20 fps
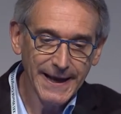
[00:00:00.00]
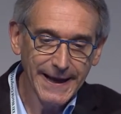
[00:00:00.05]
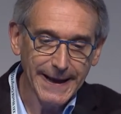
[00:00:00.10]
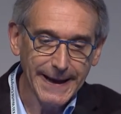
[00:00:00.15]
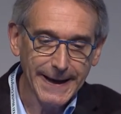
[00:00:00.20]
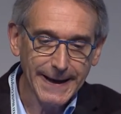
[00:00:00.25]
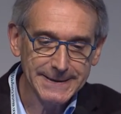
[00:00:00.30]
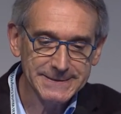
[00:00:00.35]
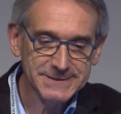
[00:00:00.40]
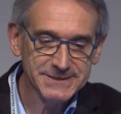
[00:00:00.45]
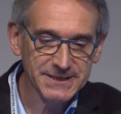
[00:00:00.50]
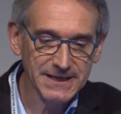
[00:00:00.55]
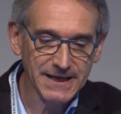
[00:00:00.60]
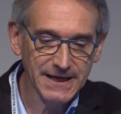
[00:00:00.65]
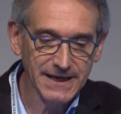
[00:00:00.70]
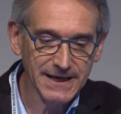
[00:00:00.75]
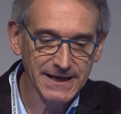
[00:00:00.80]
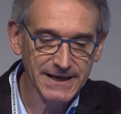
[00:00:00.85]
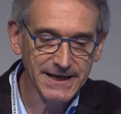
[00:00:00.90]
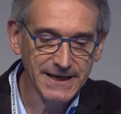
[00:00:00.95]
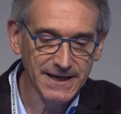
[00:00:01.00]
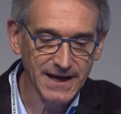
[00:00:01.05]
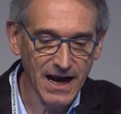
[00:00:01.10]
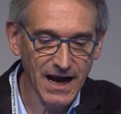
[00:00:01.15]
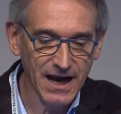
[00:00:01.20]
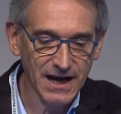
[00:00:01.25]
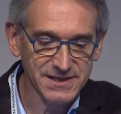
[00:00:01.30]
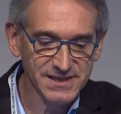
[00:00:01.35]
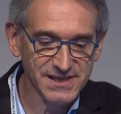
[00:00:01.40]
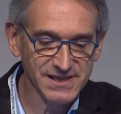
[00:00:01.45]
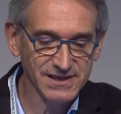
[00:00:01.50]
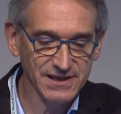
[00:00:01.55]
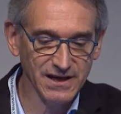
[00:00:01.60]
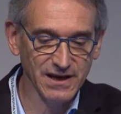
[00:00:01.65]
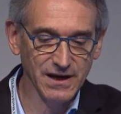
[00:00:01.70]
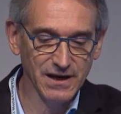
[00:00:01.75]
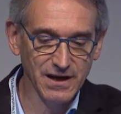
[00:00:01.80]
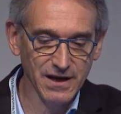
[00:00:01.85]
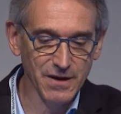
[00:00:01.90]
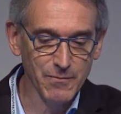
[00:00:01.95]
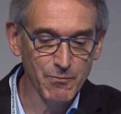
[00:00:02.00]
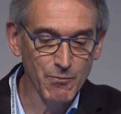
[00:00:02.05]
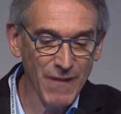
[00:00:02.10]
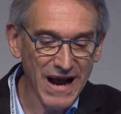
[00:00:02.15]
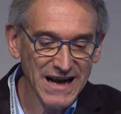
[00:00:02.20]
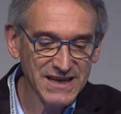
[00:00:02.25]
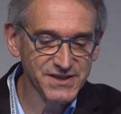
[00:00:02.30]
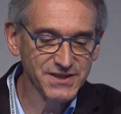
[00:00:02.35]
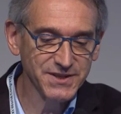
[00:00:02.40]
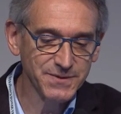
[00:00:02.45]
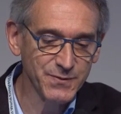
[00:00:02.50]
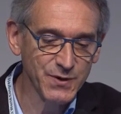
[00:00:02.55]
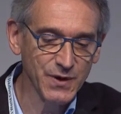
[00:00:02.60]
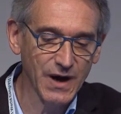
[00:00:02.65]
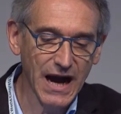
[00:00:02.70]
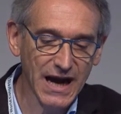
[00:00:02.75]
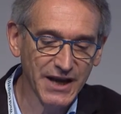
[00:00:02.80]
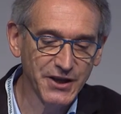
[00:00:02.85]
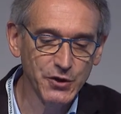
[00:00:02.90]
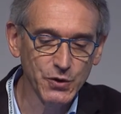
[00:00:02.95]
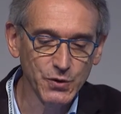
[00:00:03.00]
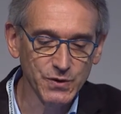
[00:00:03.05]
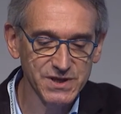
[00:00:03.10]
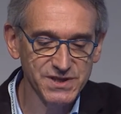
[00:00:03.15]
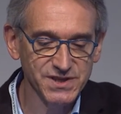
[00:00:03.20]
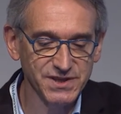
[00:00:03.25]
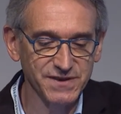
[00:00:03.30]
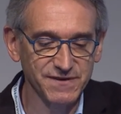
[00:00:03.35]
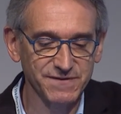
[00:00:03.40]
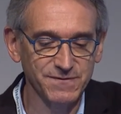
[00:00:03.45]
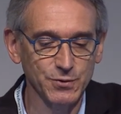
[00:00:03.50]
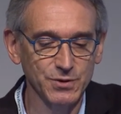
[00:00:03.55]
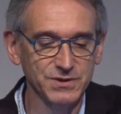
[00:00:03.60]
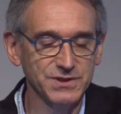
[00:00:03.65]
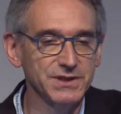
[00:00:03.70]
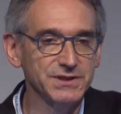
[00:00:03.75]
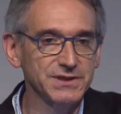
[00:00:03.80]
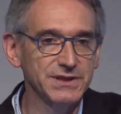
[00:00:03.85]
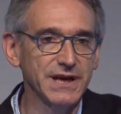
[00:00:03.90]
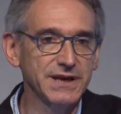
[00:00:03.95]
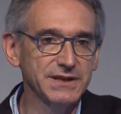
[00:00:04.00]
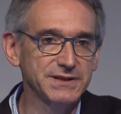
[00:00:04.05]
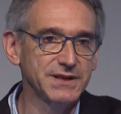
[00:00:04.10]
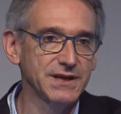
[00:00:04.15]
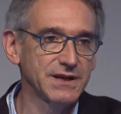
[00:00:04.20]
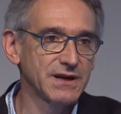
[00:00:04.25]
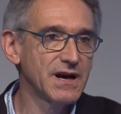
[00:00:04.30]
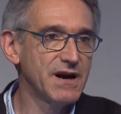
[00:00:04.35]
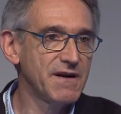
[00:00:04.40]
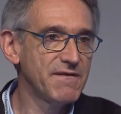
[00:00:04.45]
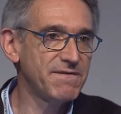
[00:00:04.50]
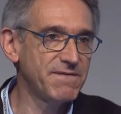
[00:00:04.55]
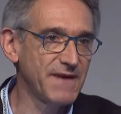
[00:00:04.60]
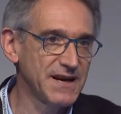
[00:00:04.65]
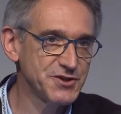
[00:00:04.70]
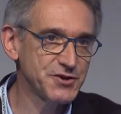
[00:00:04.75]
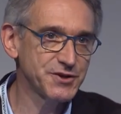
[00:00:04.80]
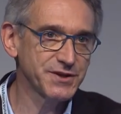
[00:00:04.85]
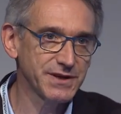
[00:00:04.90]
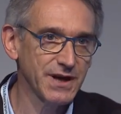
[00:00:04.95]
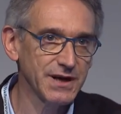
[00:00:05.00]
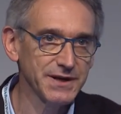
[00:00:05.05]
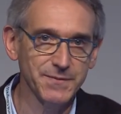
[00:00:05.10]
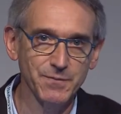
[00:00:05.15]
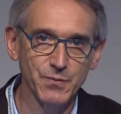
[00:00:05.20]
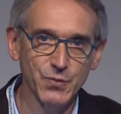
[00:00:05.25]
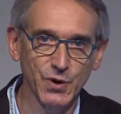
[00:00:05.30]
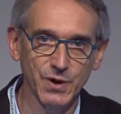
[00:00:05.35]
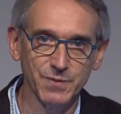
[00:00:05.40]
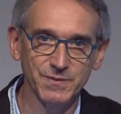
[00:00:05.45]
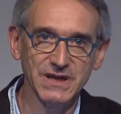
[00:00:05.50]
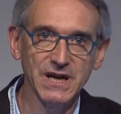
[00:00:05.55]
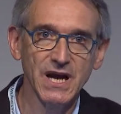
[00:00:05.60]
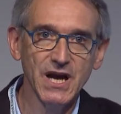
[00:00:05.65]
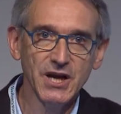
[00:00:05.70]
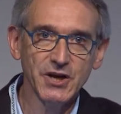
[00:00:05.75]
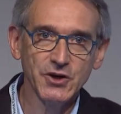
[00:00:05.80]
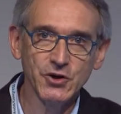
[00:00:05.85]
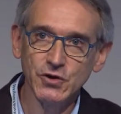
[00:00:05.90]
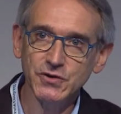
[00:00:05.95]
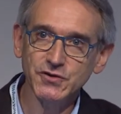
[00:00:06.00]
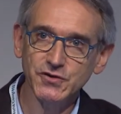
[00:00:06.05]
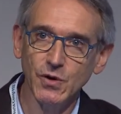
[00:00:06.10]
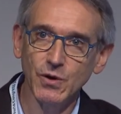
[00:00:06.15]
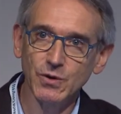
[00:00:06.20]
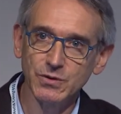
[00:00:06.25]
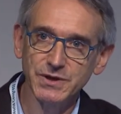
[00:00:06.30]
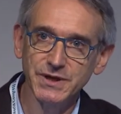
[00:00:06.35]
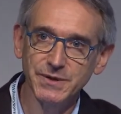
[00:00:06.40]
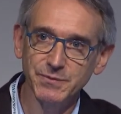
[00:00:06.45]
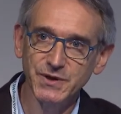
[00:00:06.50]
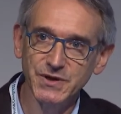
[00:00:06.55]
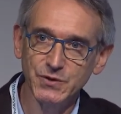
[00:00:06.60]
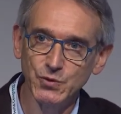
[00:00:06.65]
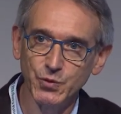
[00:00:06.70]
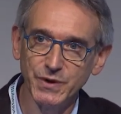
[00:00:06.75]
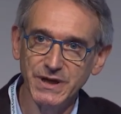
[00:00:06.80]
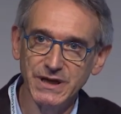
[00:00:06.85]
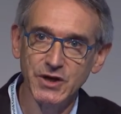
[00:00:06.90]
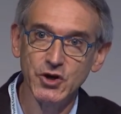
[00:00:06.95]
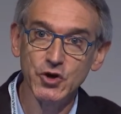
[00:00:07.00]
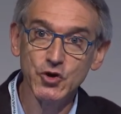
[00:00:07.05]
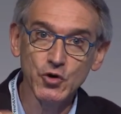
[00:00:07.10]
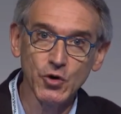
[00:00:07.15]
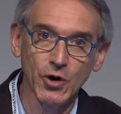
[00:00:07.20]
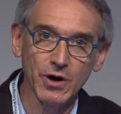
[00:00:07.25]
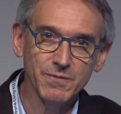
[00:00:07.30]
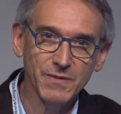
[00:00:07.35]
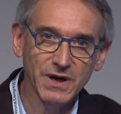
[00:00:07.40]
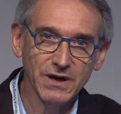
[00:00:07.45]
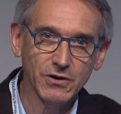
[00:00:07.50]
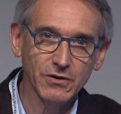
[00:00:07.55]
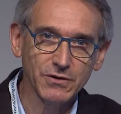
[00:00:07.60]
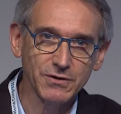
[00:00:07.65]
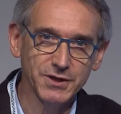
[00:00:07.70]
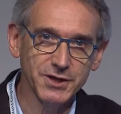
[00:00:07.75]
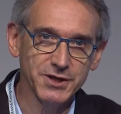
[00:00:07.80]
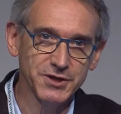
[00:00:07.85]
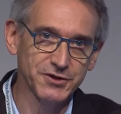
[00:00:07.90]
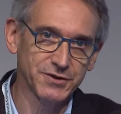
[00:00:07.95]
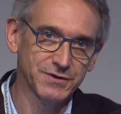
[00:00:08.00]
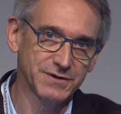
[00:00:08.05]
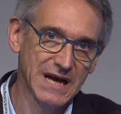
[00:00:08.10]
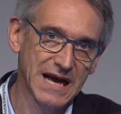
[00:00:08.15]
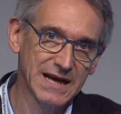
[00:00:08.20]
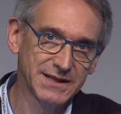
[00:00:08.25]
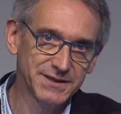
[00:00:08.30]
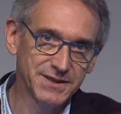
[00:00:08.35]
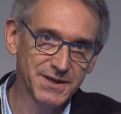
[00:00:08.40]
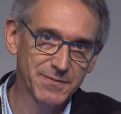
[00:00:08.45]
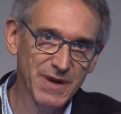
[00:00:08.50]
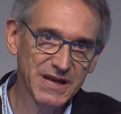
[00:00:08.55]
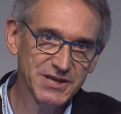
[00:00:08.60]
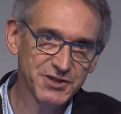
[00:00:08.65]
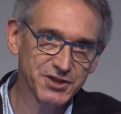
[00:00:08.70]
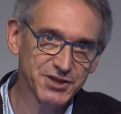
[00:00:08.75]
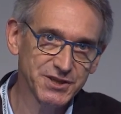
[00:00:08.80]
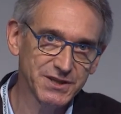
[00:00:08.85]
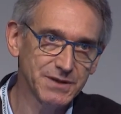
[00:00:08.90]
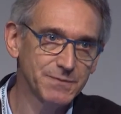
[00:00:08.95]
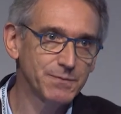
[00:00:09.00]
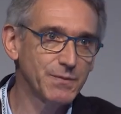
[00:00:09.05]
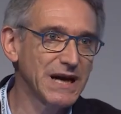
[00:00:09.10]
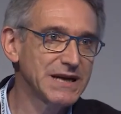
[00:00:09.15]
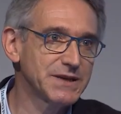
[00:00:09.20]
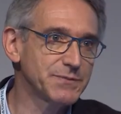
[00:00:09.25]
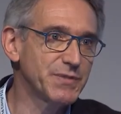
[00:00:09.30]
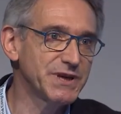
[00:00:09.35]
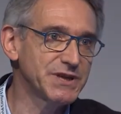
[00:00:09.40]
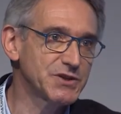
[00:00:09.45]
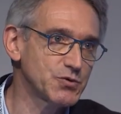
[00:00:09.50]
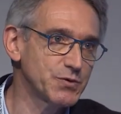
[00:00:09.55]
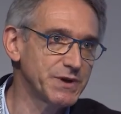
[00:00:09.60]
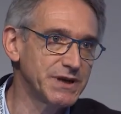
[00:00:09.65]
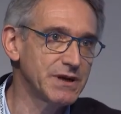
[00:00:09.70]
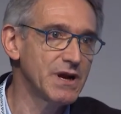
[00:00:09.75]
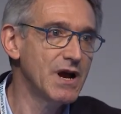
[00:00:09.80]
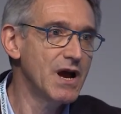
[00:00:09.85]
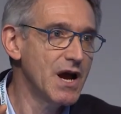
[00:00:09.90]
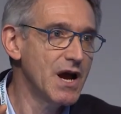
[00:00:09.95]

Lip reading: And it has maximum accuracy for detecting functional impairment, not only between normal cognition and dementia, but between